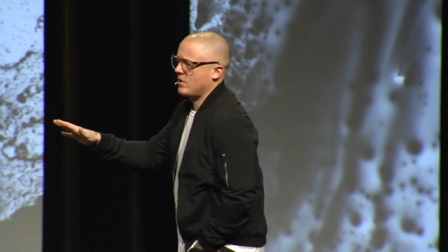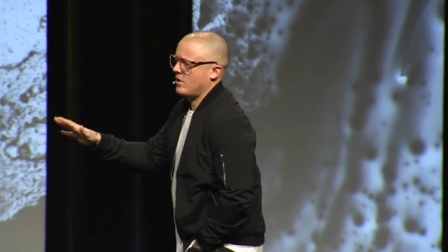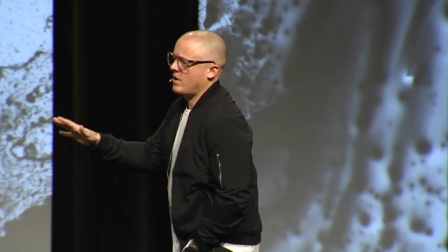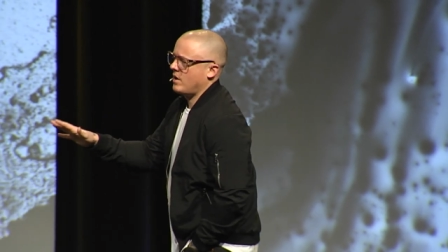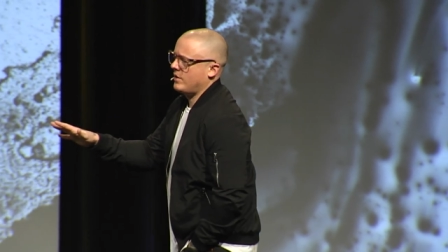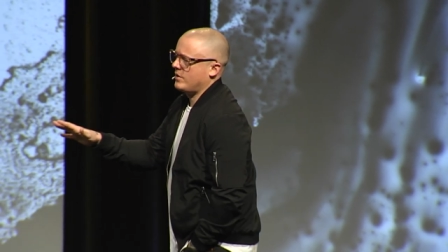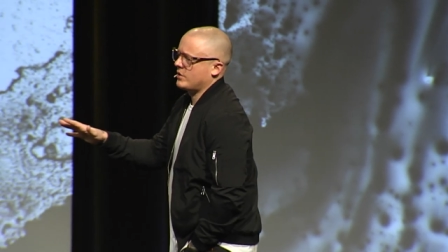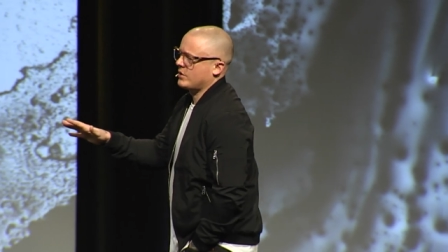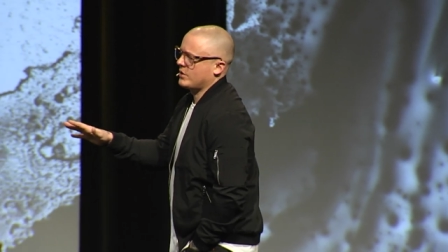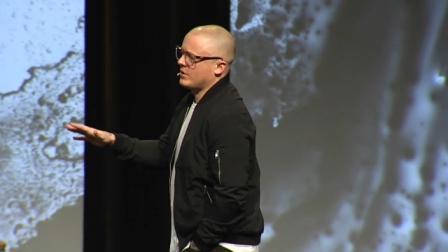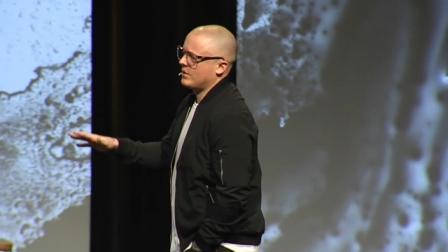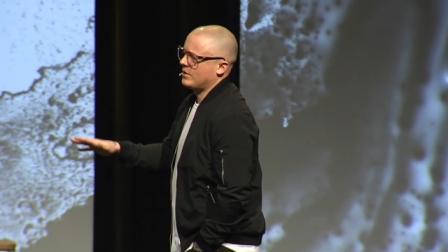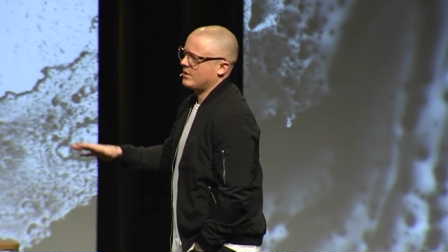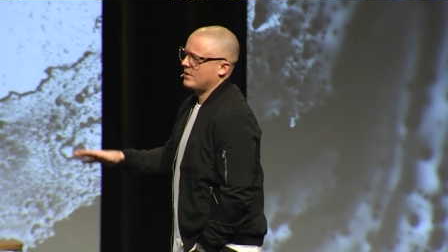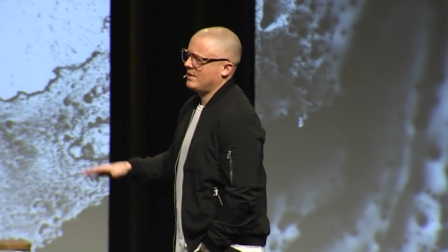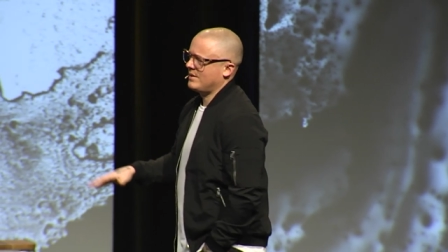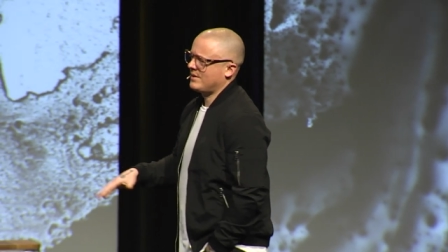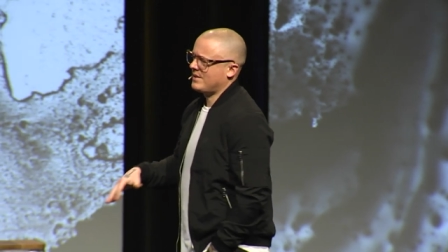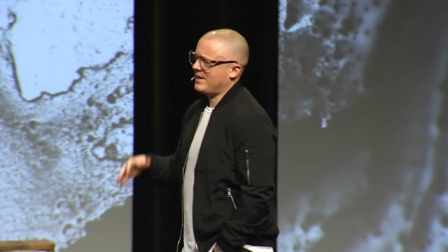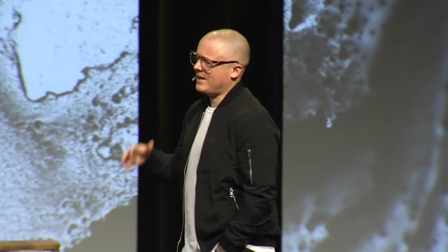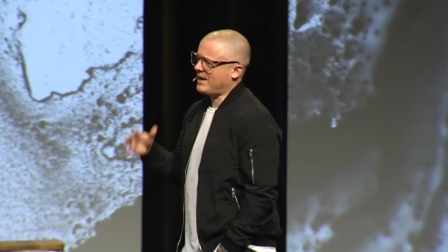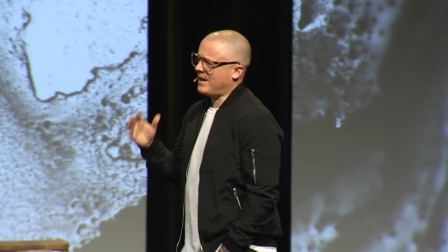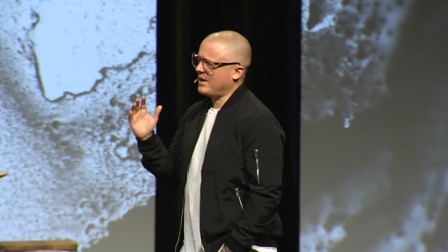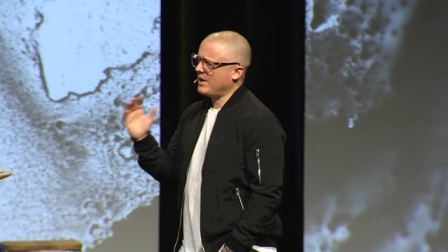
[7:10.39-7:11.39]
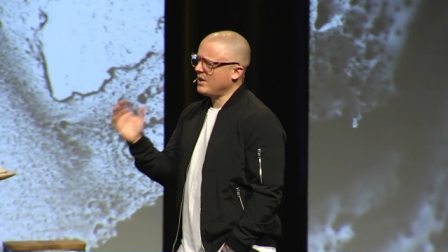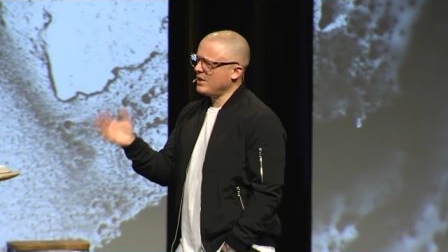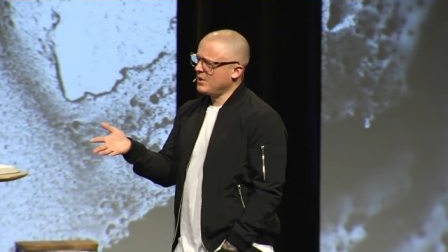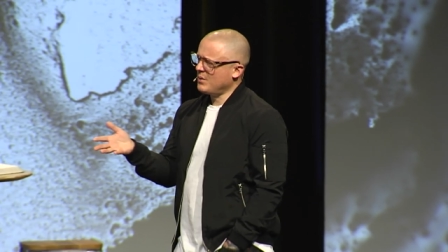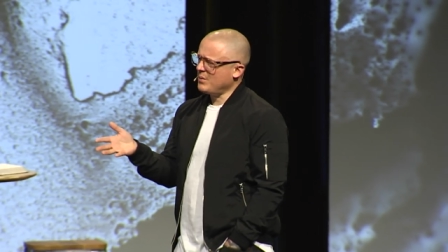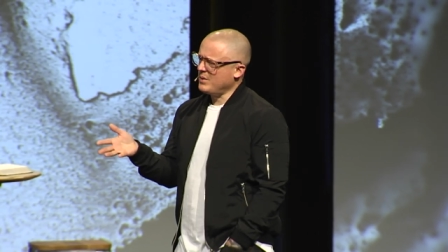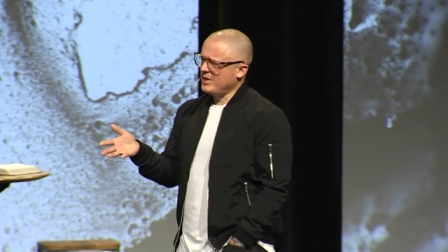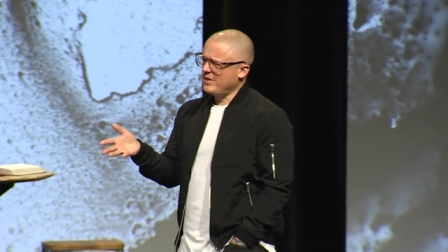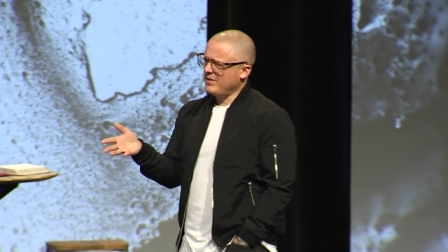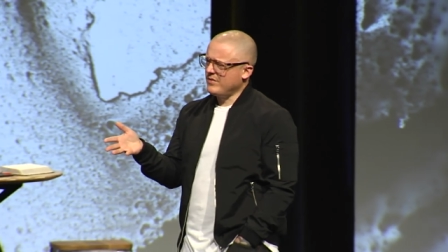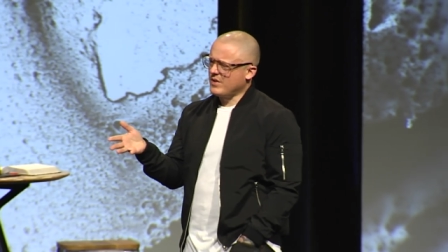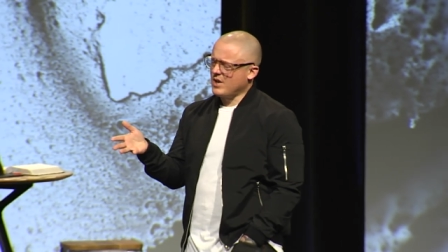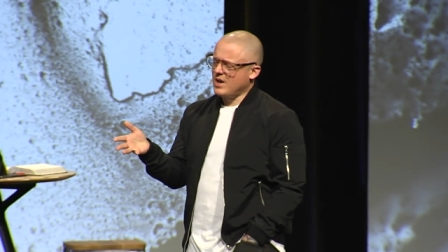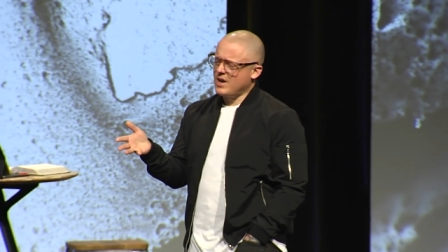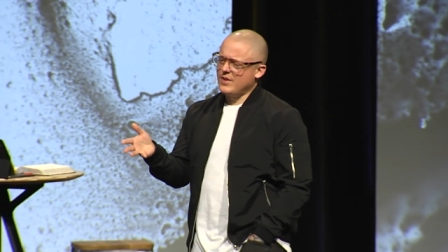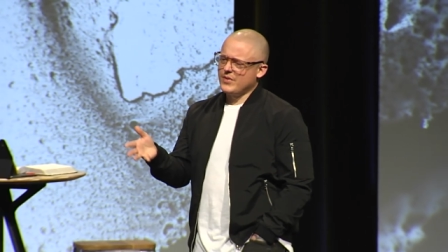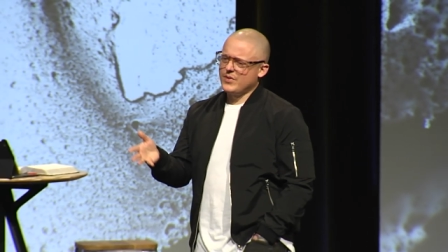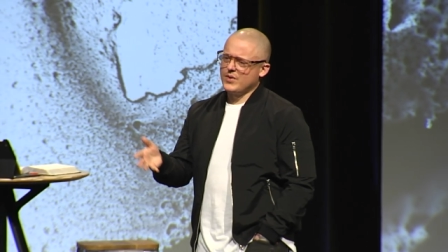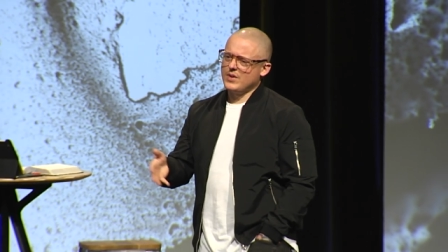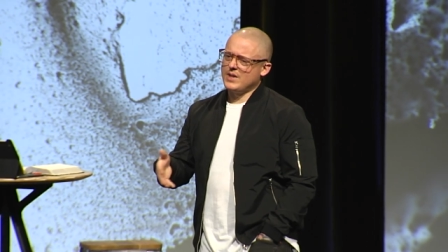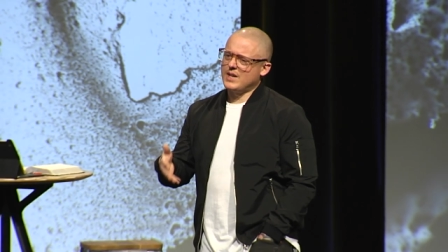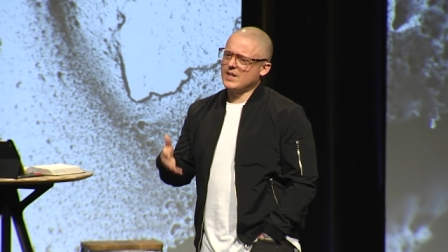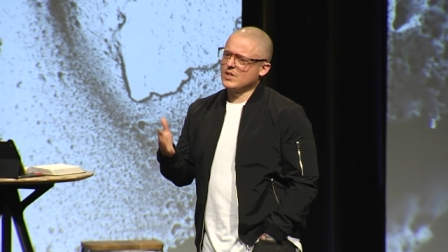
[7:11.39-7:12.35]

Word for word: her on the shoulder and said, I heard what you've gone through.